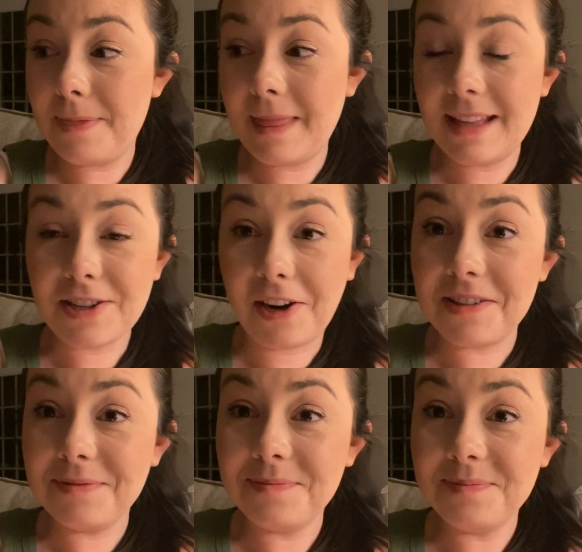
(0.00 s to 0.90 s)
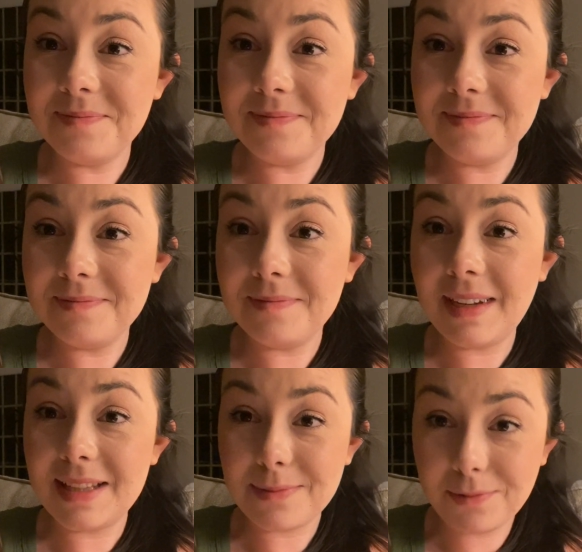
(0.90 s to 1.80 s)
it's hard.
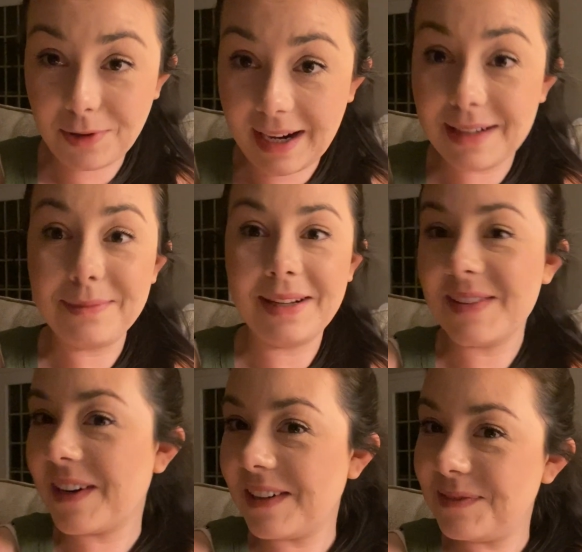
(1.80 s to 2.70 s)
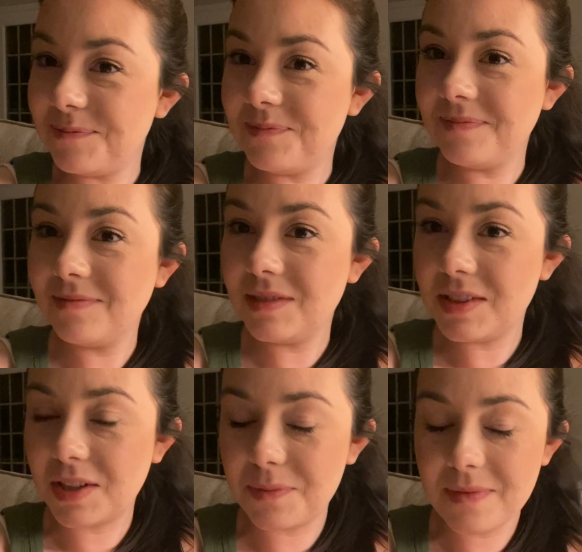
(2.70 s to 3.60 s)
It's great, but it's hard.
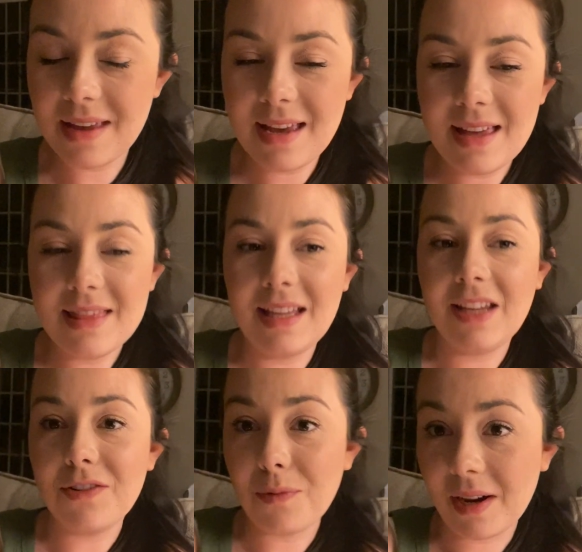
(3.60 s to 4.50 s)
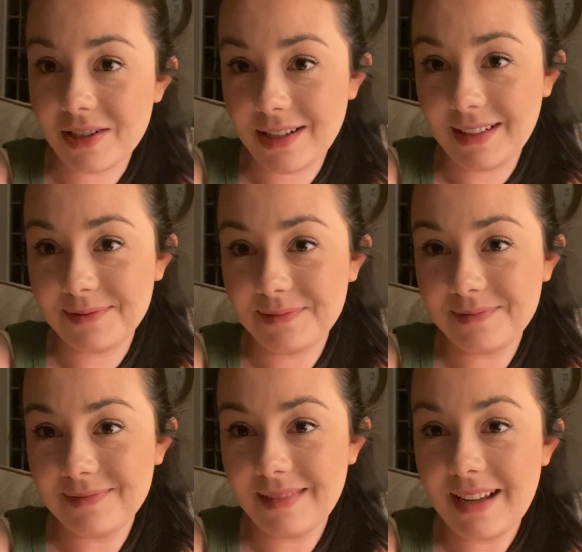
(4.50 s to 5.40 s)
So thank you for watching.
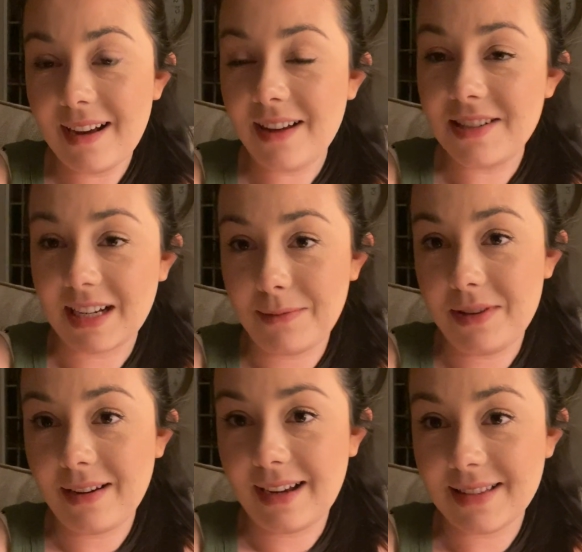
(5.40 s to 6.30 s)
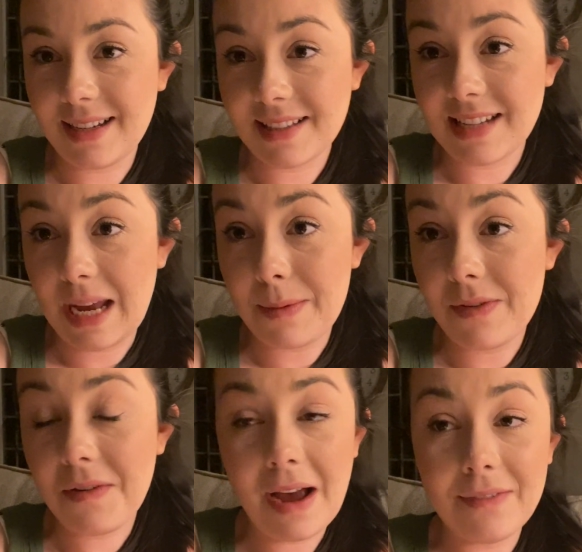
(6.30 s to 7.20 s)
I'll check in with you guys next time.
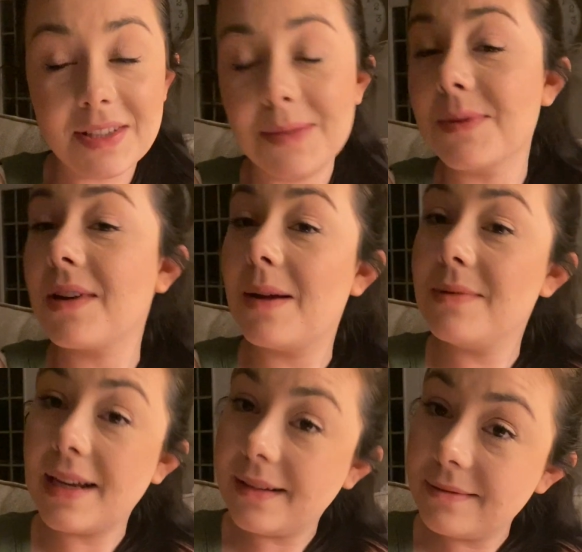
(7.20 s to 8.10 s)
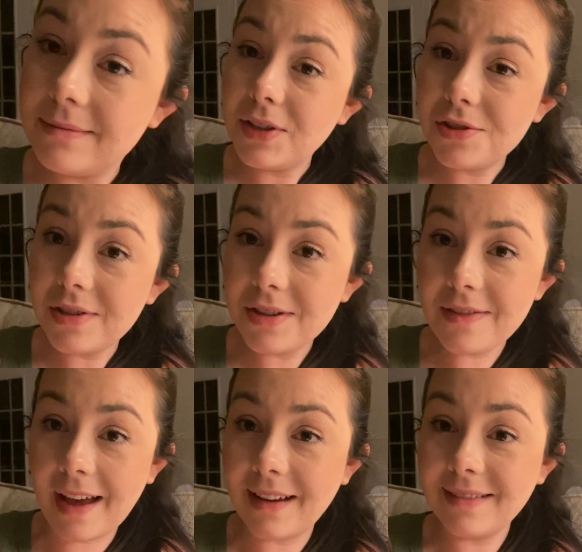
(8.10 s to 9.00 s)
If you haven't subscribed yet, should do
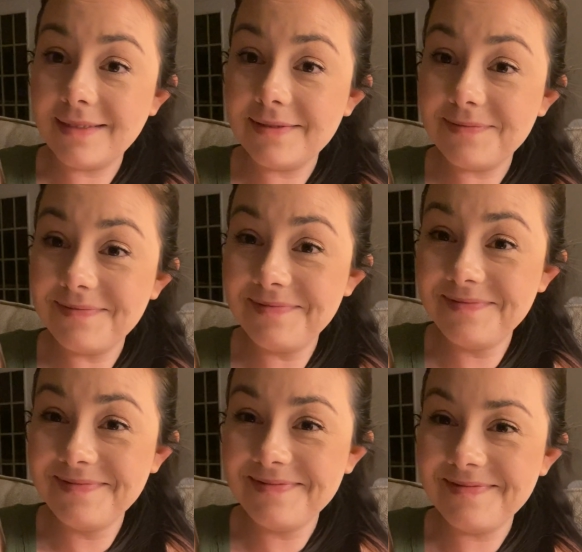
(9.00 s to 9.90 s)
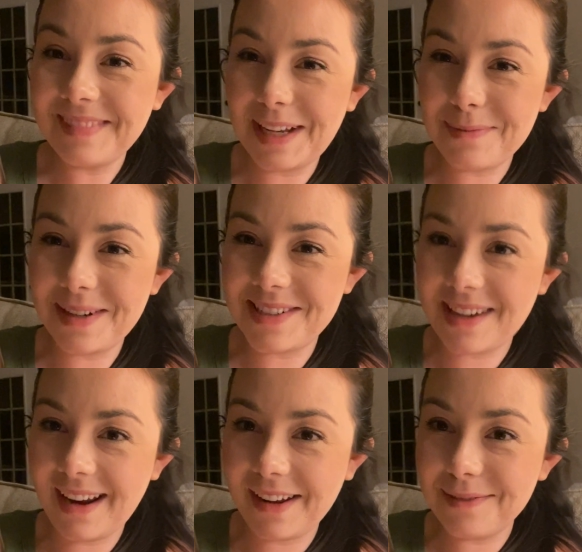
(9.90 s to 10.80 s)
that. I
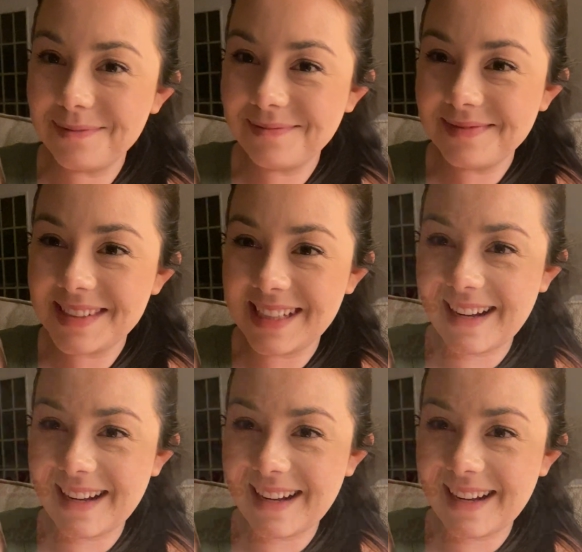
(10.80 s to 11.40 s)
appreciate you. See you